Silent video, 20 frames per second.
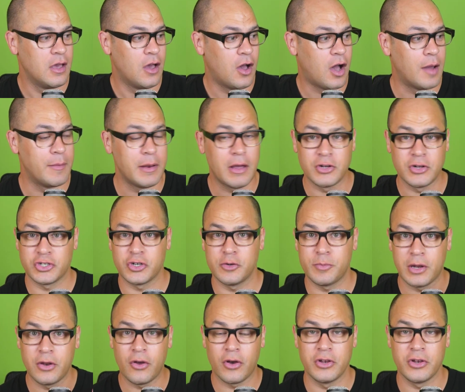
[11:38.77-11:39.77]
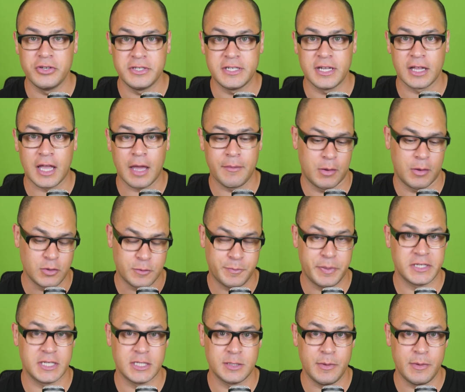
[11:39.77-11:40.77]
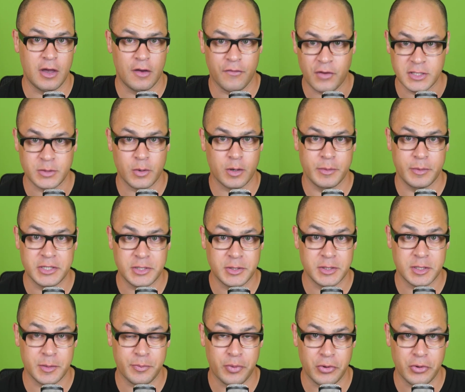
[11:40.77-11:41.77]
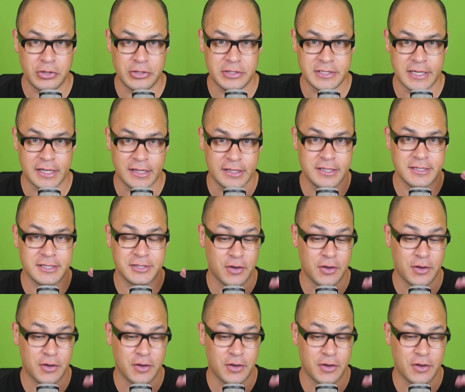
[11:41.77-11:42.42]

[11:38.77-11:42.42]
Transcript: I'm now insured by not a New Zealand company, which pisses me off because I want to be supporting New Zealanders.